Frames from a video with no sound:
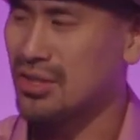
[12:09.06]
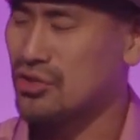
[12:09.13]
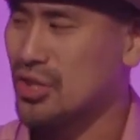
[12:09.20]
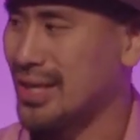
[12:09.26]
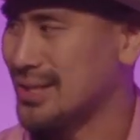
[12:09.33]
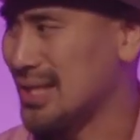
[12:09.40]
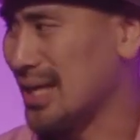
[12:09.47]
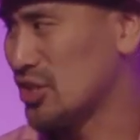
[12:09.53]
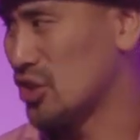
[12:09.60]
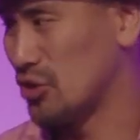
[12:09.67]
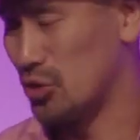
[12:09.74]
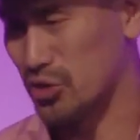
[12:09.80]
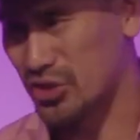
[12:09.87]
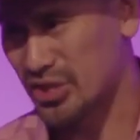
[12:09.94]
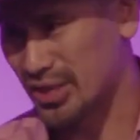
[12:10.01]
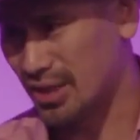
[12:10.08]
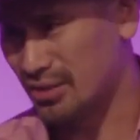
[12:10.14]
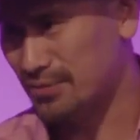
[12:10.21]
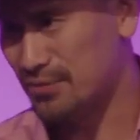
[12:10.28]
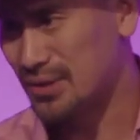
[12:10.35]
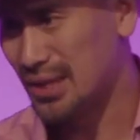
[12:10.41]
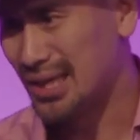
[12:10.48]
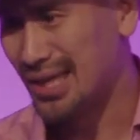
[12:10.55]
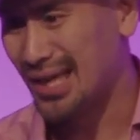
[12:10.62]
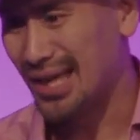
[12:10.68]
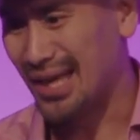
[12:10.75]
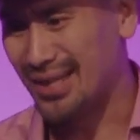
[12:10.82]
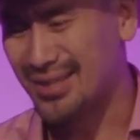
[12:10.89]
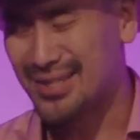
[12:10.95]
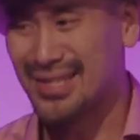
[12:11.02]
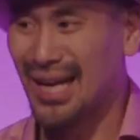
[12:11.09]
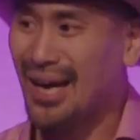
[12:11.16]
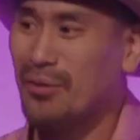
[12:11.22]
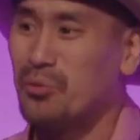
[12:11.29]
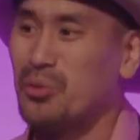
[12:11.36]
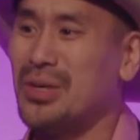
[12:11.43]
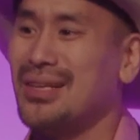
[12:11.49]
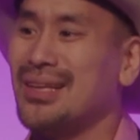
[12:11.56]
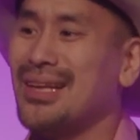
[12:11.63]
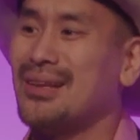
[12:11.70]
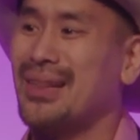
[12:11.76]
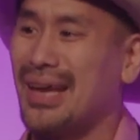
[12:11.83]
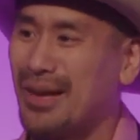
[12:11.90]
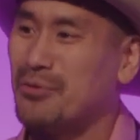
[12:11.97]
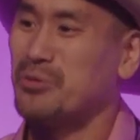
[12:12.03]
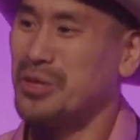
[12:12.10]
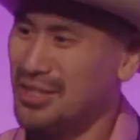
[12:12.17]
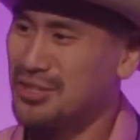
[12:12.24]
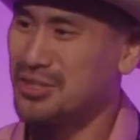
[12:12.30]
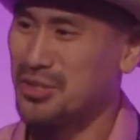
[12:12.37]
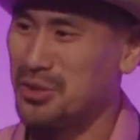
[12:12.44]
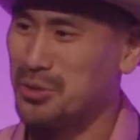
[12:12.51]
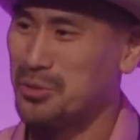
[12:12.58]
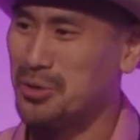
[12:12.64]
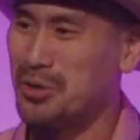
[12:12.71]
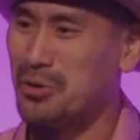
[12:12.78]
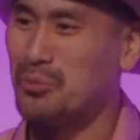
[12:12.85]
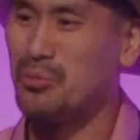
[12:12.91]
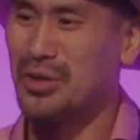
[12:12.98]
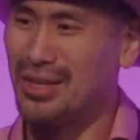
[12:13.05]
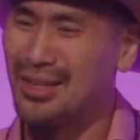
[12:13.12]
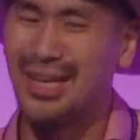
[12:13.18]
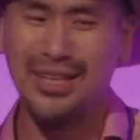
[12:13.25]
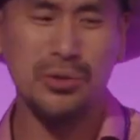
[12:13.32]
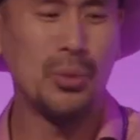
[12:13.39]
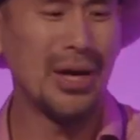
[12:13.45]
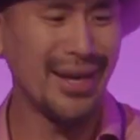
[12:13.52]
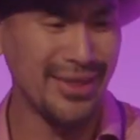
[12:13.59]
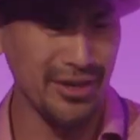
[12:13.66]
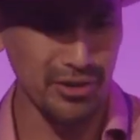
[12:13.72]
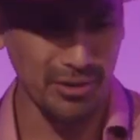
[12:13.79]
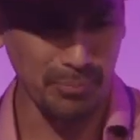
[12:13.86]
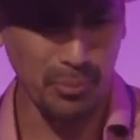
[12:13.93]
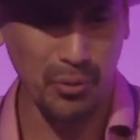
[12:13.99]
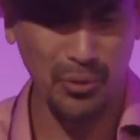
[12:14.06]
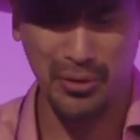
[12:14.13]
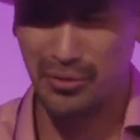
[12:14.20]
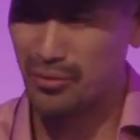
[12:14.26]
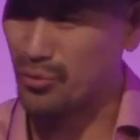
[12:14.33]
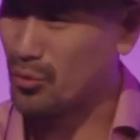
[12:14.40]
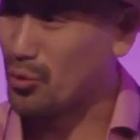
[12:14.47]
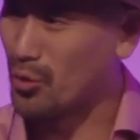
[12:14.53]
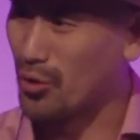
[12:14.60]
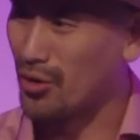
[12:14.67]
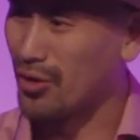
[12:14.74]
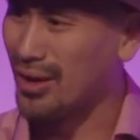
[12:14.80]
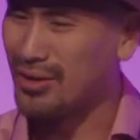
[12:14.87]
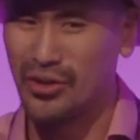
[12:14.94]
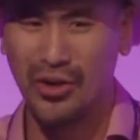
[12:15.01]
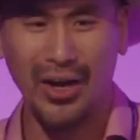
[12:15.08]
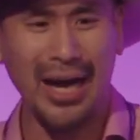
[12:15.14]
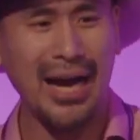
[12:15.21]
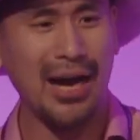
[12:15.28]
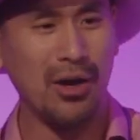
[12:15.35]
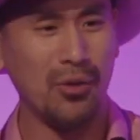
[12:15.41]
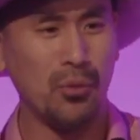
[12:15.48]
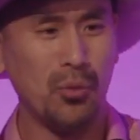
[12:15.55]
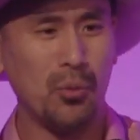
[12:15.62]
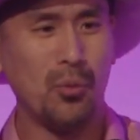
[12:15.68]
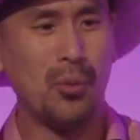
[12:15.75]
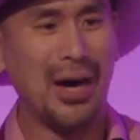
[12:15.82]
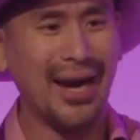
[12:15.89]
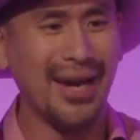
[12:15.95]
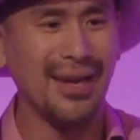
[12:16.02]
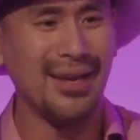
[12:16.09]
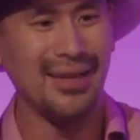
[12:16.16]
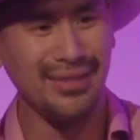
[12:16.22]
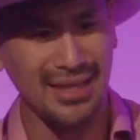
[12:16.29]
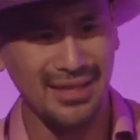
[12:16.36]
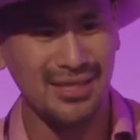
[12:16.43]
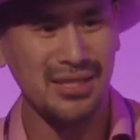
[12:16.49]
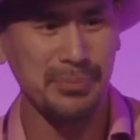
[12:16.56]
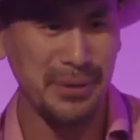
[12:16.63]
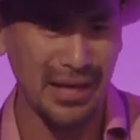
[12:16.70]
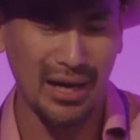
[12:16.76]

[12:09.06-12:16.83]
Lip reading: a transaction yourself, it's not really that real to you. You don't realize why they're important, or you know why it needs to be